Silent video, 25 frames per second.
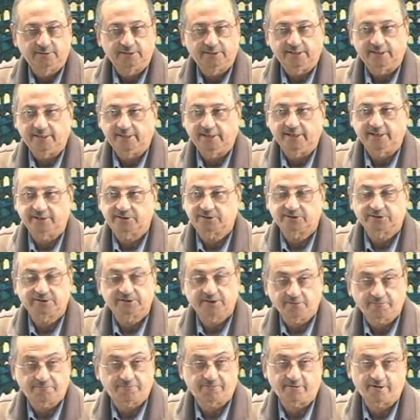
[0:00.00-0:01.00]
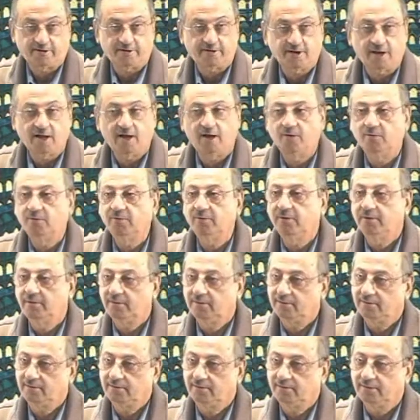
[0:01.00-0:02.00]
It's different noun.
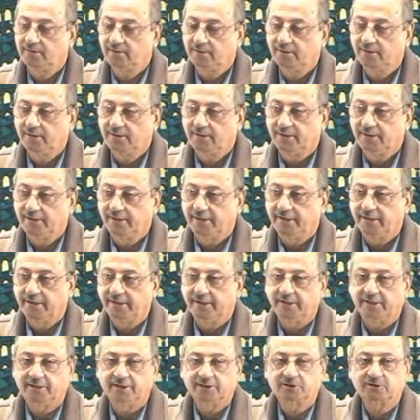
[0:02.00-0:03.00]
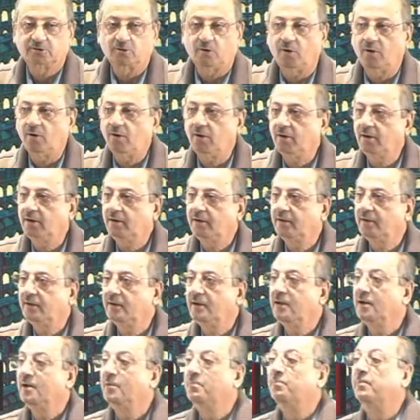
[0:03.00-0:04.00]
It is called
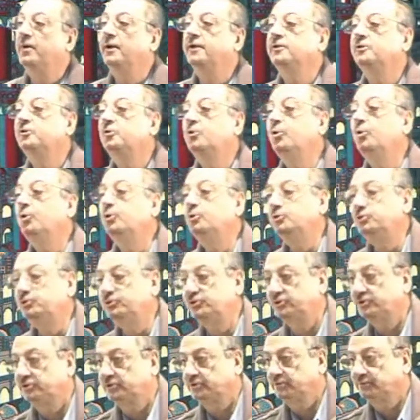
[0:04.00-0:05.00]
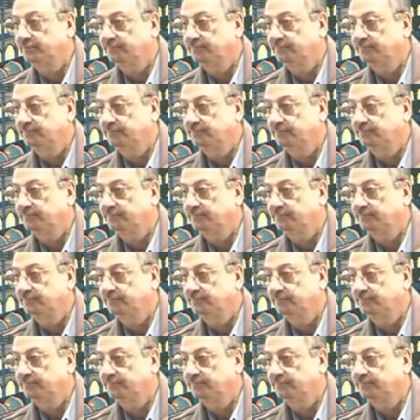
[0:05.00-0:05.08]
mankus.